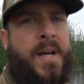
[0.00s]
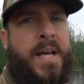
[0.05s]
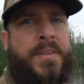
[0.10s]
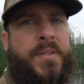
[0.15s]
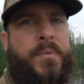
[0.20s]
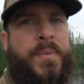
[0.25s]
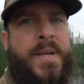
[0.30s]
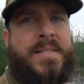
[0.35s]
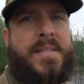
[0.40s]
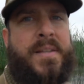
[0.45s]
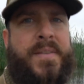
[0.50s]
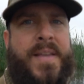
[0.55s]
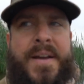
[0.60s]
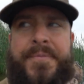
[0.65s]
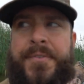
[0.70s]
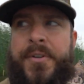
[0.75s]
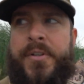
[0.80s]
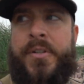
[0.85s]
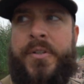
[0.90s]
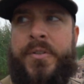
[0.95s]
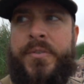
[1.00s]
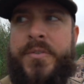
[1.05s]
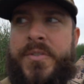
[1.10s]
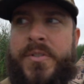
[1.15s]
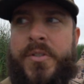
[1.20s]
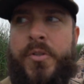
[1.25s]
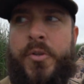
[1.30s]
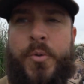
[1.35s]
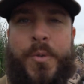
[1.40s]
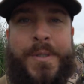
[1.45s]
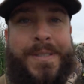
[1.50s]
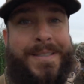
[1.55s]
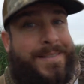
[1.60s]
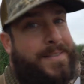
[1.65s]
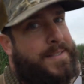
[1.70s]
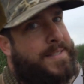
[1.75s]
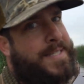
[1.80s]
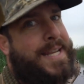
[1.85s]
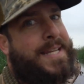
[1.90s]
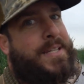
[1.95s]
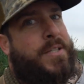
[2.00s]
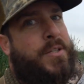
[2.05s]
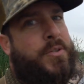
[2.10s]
I'll hunt the rest of the afternoon, so stay